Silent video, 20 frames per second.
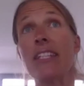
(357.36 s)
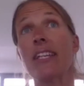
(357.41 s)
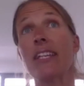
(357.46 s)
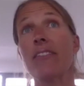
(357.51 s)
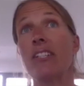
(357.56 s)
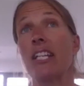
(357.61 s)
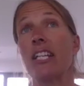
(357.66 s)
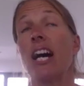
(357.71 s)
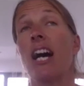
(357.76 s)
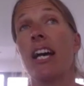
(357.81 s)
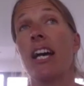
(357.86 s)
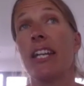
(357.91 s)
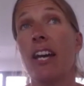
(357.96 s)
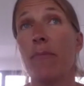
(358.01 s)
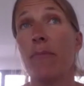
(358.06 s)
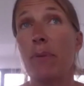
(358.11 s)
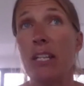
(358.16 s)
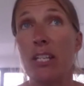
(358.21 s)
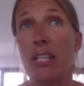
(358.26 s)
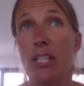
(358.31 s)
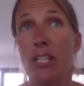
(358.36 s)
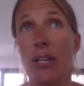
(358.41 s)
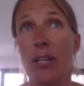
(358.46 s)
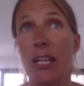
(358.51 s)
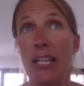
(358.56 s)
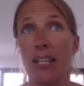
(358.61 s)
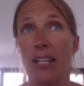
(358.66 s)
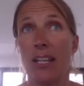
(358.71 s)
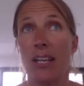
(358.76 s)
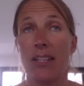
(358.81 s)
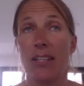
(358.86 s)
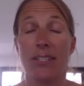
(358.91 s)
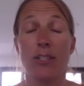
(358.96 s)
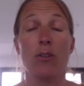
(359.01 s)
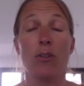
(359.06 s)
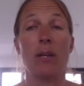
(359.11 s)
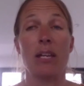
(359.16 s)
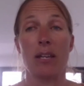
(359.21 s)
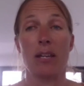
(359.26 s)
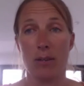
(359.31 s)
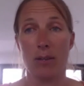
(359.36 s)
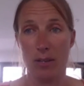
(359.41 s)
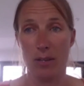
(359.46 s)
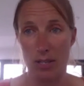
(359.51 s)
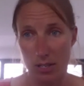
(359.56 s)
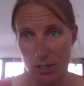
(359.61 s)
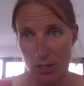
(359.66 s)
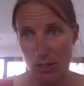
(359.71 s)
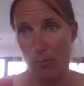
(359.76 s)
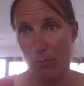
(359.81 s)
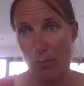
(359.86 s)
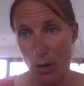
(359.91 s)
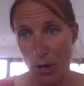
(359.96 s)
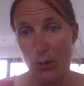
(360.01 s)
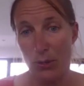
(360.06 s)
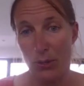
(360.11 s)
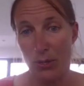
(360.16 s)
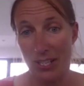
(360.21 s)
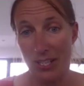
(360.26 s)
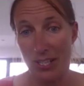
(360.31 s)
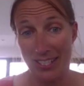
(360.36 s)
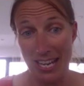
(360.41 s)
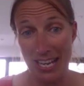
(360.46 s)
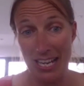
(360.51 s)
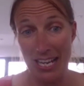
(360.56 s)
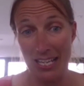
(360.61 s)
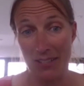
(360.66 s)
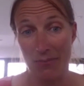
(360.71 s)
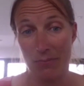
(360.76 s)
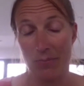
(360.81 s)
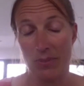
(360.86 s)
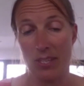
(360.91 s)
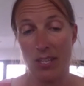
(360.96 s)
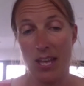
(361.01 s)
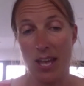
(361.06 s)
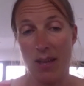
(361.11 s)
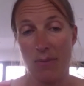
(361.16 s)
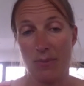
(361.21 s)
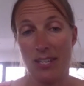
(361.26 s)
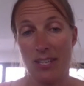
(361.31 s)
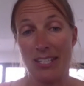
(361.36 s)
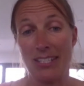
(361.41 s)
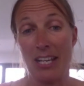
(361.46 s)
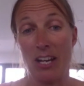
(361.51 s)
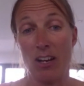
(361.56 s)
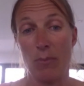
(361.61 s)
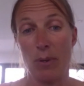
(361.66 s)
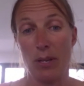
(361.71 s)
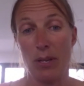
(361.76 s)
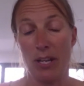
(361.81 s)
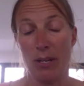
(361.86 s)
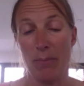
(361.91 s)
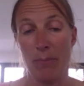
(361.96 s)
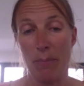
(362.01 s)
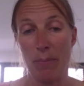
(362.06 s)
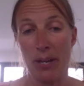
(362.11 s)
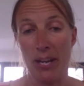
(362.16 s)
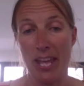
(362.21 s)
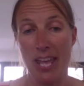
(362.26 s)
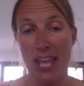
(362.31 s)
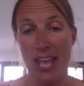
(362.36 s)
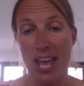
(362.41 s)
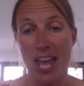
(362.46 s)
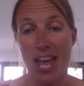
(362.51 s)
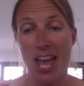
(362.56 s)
I retired, I've been still been doing pro sailing, so that's how I've been earning my money.